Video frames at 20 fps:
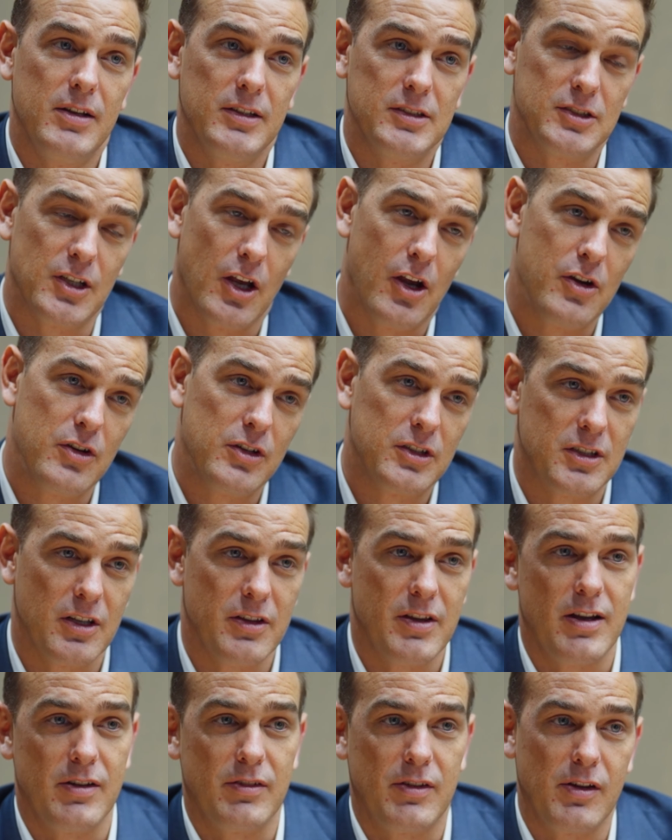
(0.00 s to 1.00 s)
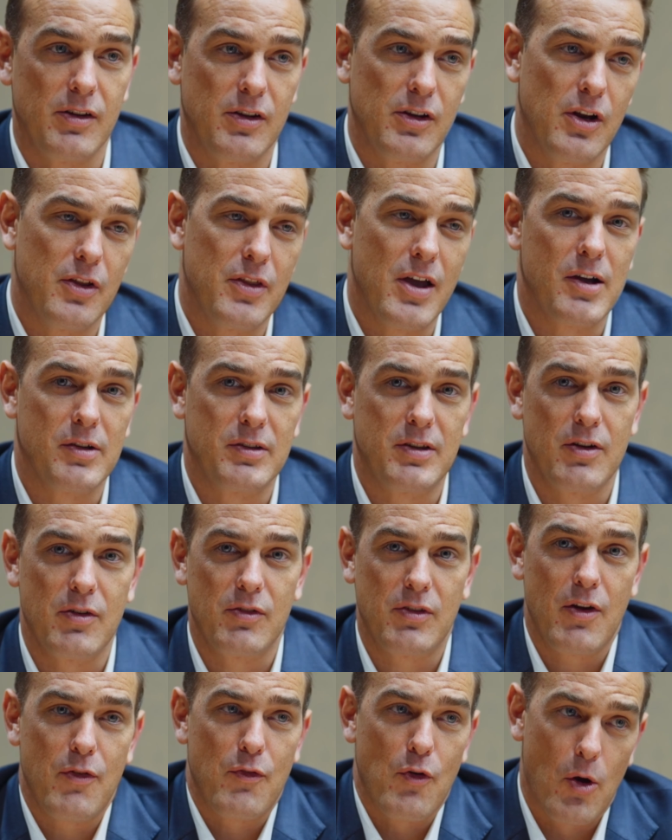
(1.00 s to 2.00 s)
So
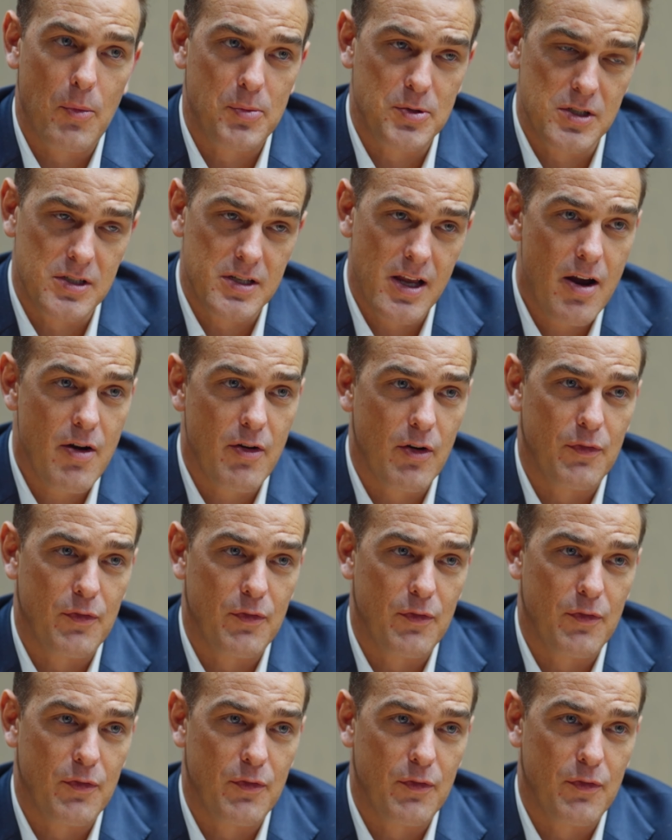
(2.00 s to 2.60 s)
there's different options there,